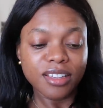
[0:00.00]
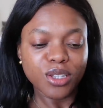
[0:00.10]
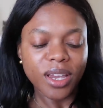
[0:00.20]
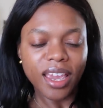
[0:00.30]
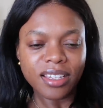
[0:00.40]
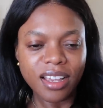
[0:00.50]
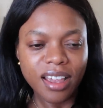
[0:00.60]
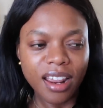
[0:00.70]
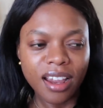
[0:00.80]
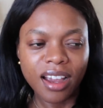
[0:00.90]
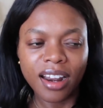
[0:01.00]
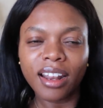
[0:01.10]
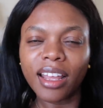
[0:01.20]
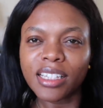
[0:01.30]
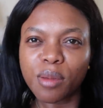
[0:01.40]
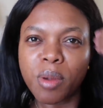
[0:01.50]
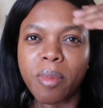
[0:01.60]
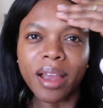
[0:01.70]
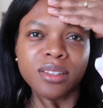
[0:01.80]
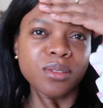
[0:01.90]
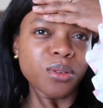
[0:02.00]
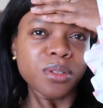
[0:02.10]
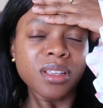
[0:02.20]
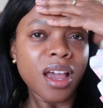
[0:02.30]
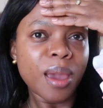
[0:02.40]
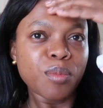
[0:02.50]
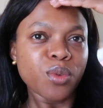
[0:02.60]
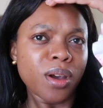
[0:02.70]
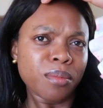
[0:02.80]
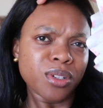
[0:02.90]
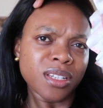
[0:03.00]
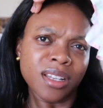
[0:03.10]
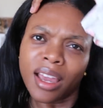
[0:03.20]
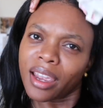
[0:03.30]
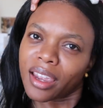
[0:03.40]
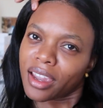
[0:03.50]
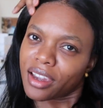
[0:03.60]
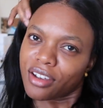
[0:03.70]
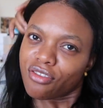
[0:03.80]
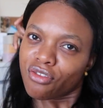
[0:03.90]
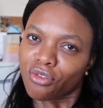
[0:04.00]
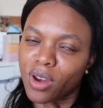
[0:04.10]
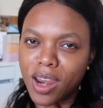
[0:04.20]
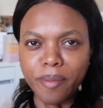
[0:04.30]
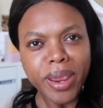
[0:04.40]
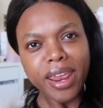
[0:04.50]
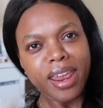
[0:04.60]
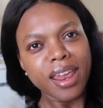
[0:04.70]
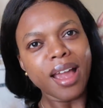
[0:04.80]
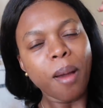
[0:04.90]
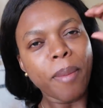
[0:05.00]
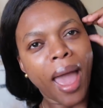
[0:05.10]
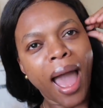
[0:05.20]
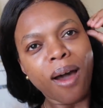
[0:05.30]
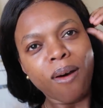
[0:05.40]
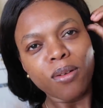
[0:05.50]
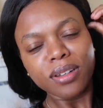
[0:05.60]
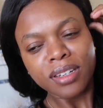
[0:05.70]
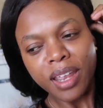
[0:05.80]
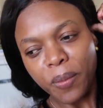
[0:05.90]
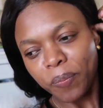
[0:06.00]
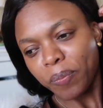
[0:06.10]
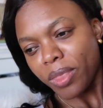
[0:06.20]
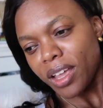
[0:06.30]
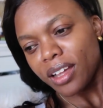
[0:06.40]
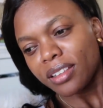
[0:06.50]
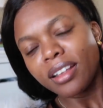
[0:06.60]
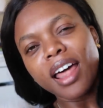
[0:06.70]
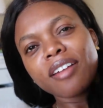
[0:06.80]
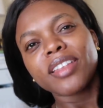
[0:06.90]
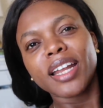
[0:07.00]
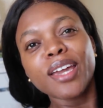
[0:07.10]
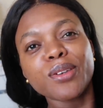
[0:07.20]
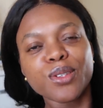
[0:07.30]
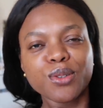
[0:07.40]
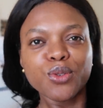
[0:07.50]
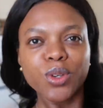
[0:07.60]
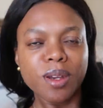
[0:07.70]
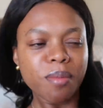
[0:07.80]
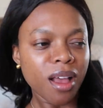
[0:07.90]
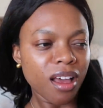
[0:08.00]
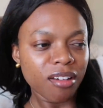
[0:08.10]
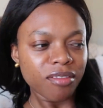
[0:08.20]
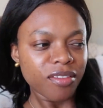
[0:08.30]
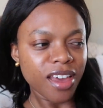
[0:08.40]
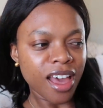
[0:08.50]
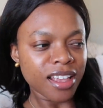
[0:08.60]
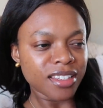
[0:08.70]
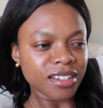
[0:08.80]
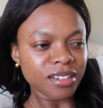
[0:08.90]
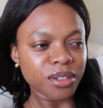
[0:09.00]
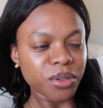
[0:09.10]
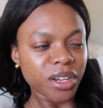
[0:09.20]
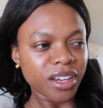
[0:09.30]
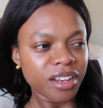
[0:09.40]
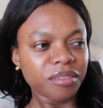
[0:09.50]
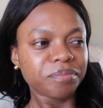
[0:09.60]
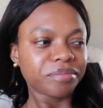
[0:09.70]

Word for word: So I guess it kind of like took me back to those times where I'm just like dreaming about the life that I used to dream of as a little kid.